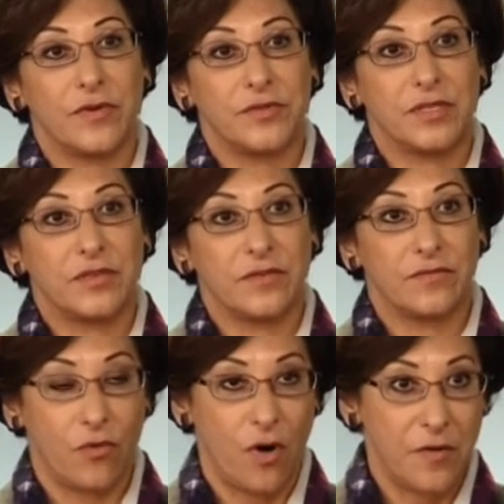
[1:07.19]
registries
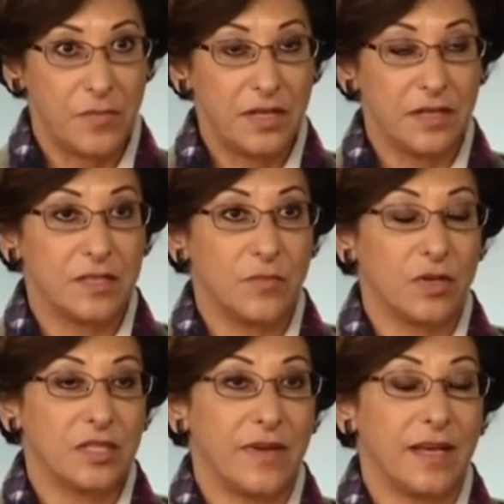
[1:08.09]
for Armenians
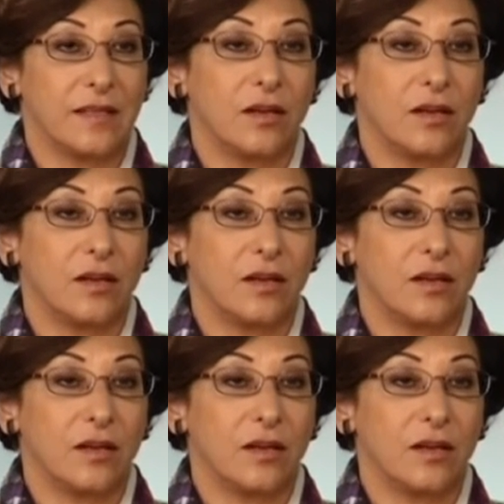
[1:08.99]
because we had